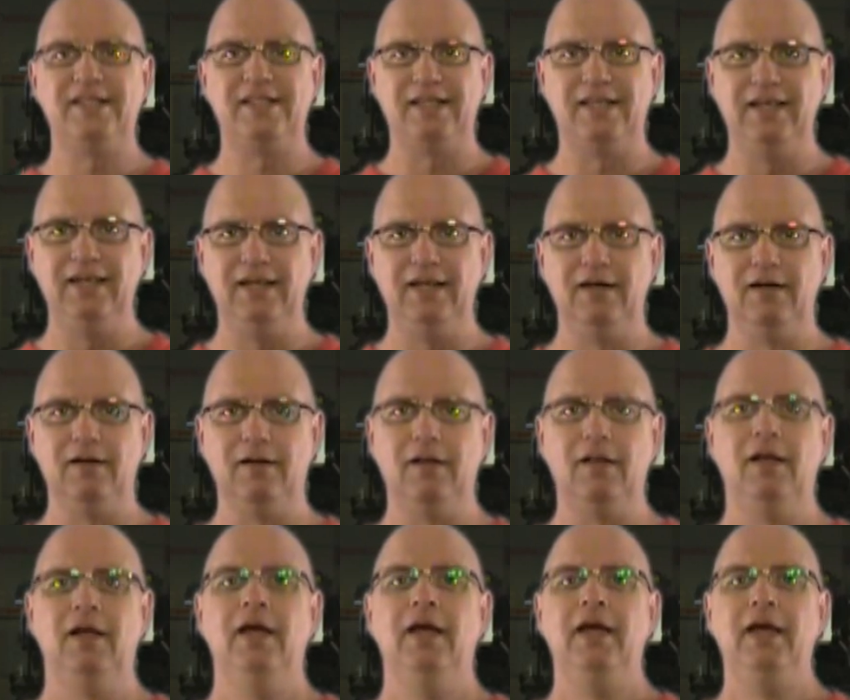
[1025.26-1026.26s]

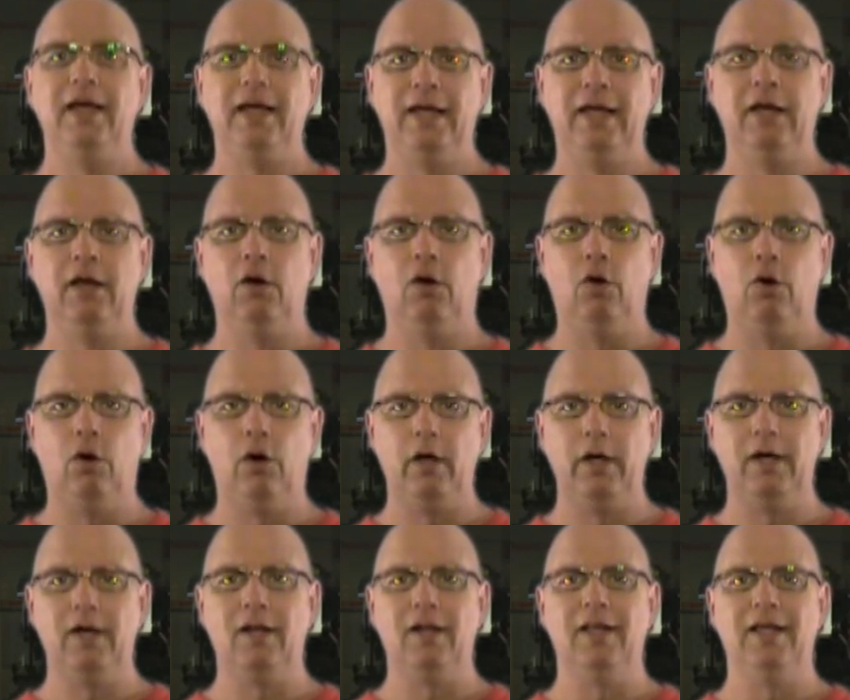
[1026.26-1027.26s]
steel in
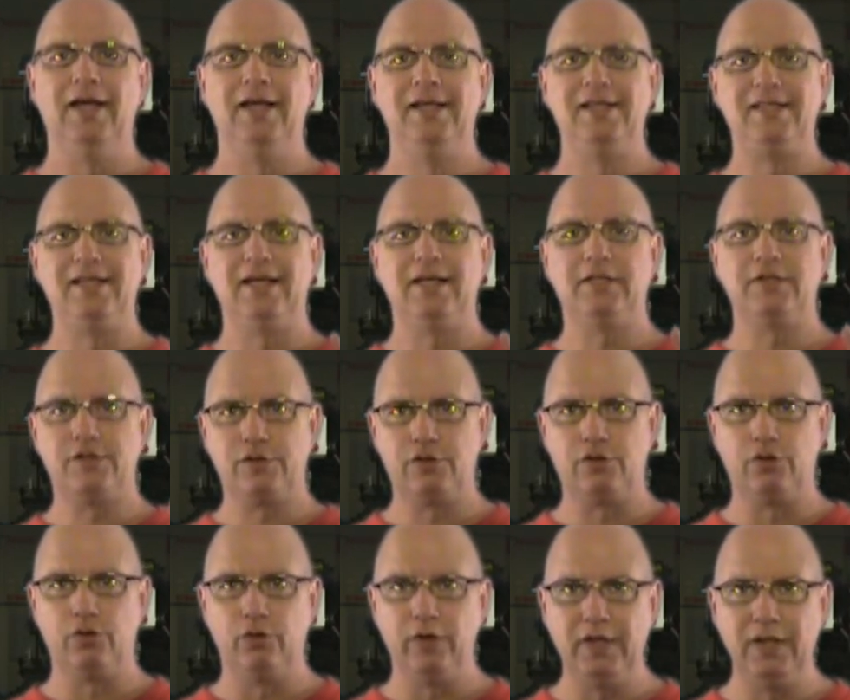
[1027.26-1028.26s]
oil is
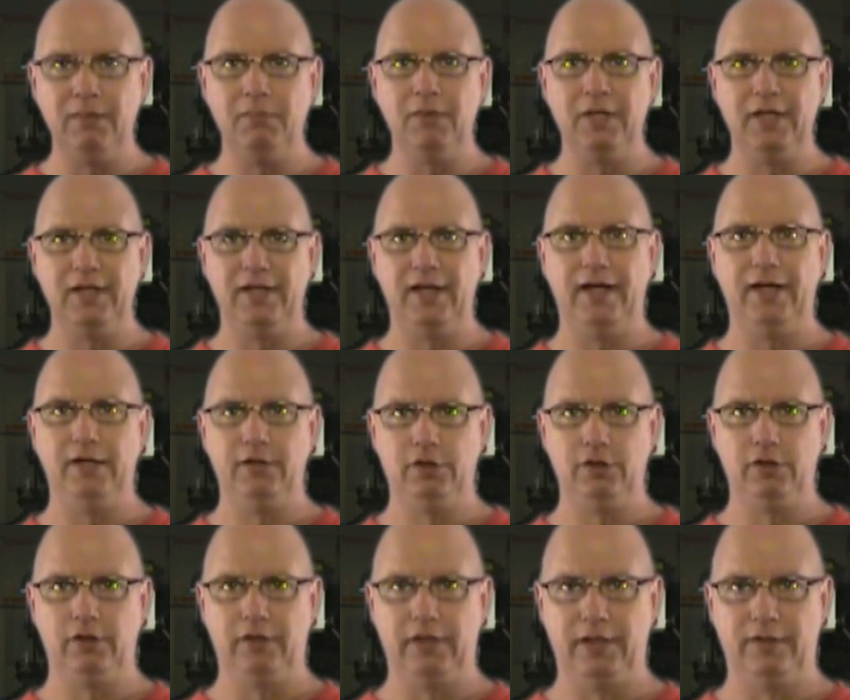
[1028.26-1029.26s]
extremely
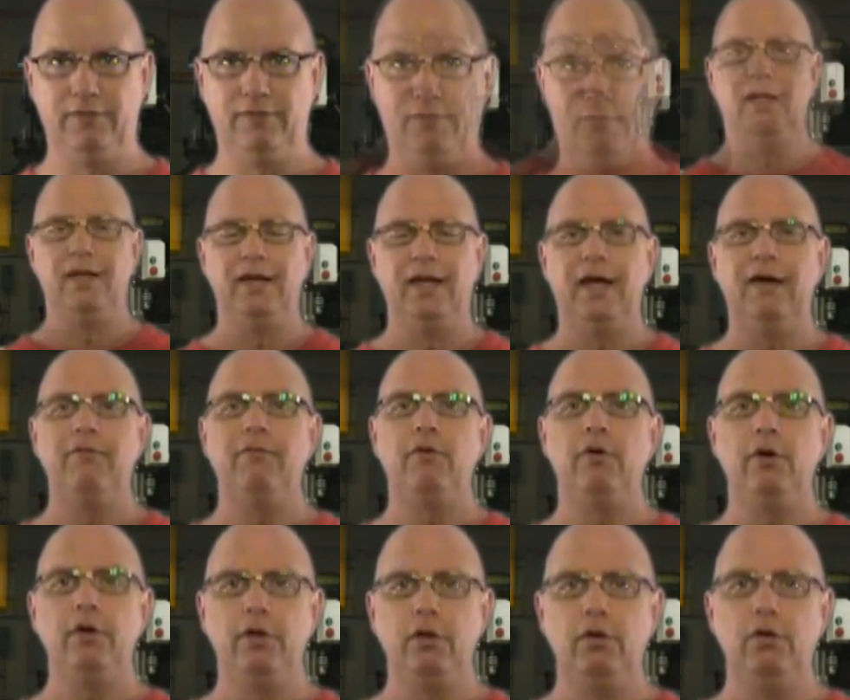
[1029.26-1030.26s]
dangerous.
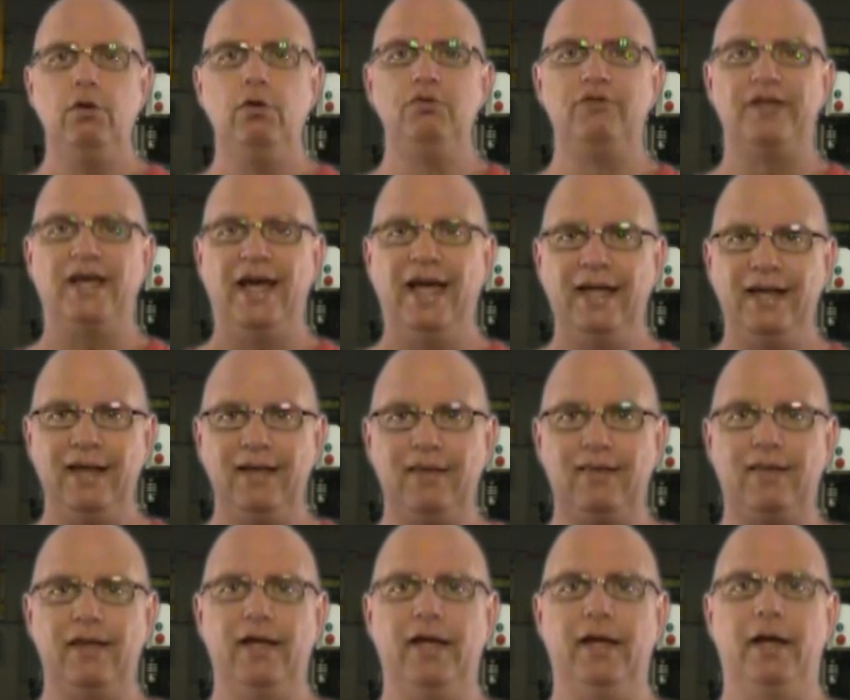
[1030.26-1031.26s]
Never use
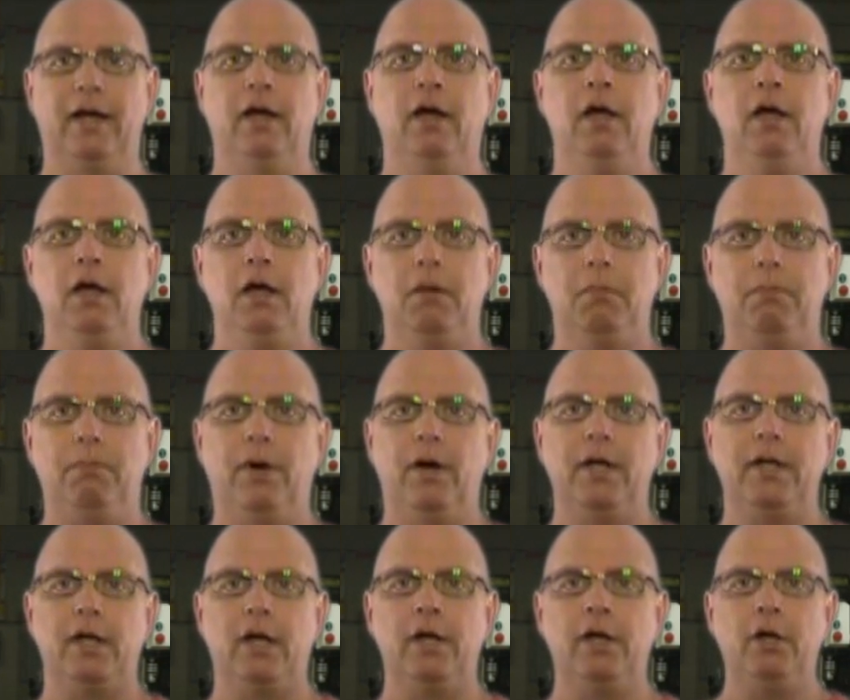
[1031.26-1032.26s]
anything
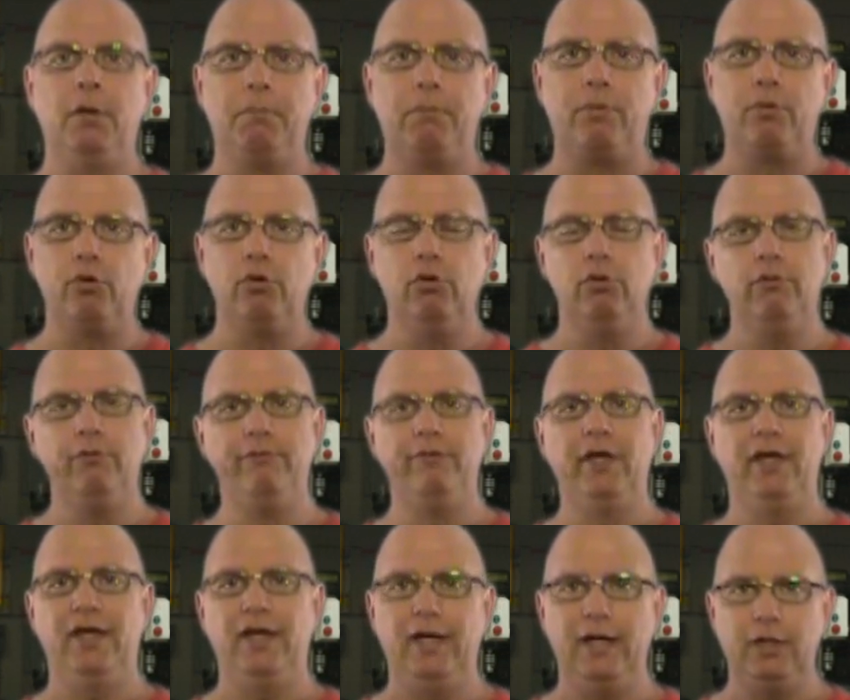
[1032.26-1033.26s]
but an approved
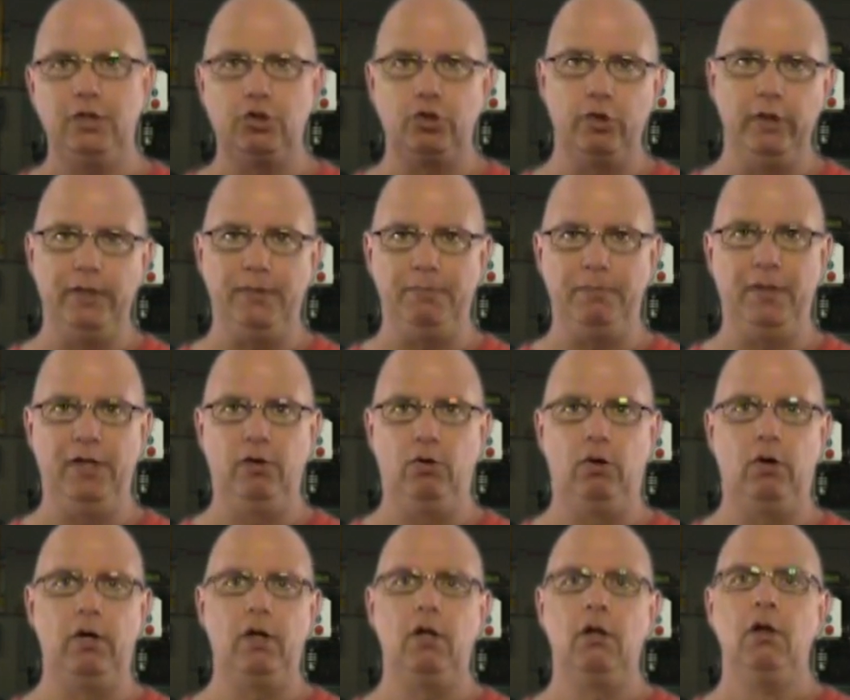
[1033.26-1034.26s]
heat treatment
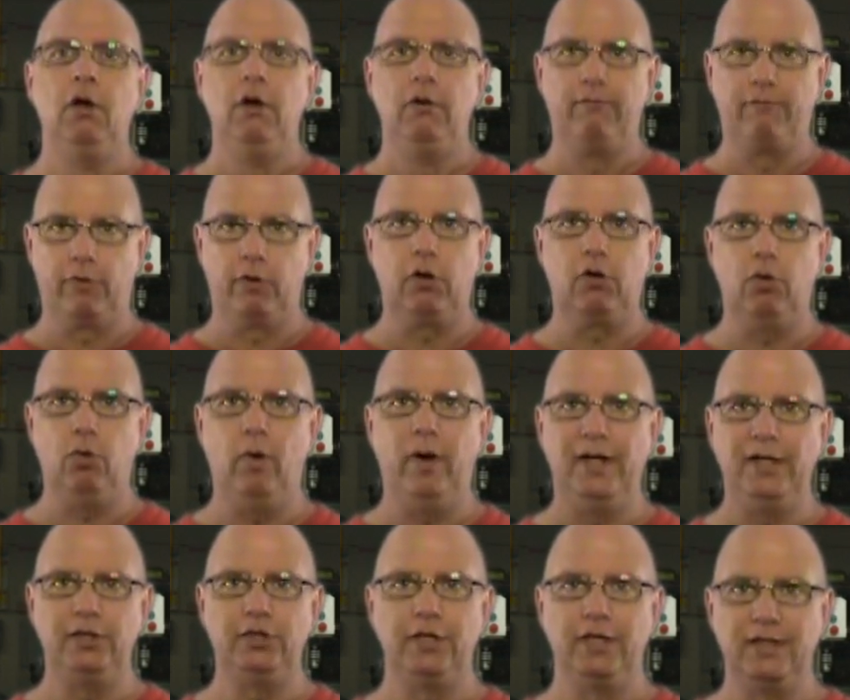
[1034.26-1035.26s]
oil for
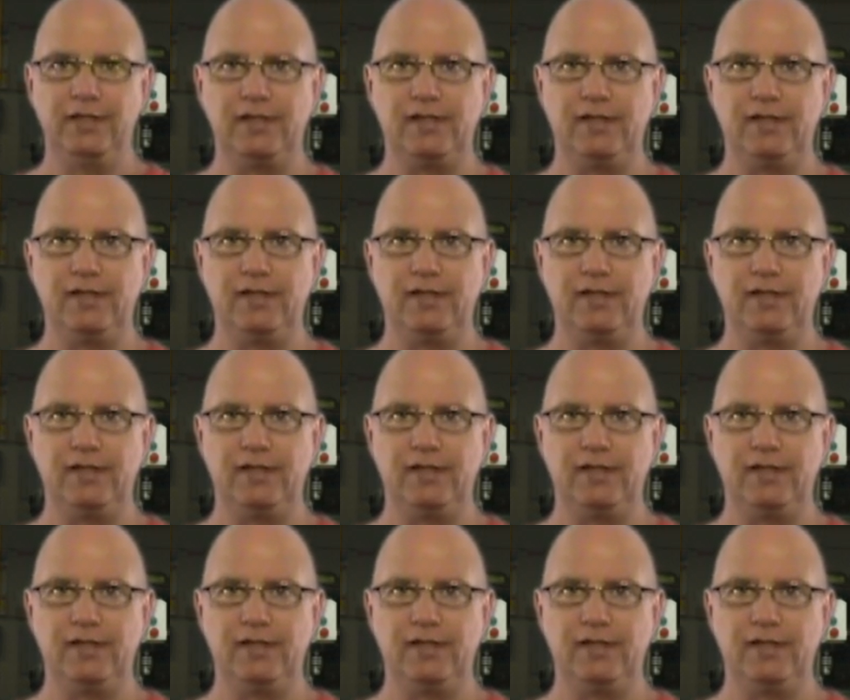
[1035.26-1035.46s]
quenching